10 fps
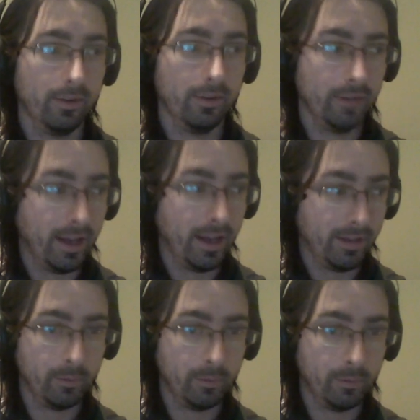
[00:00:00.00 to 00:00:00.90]
Not
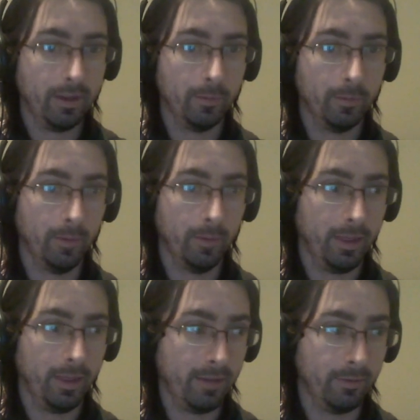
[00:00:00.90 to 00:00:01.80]
even really well
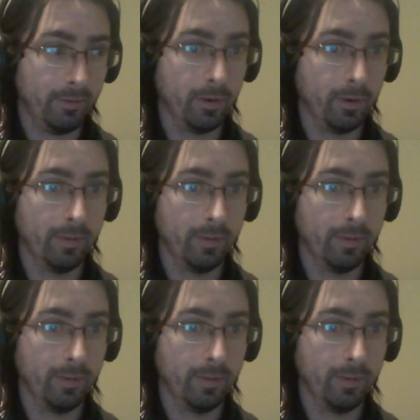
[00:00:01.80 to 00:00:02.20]
that formed, not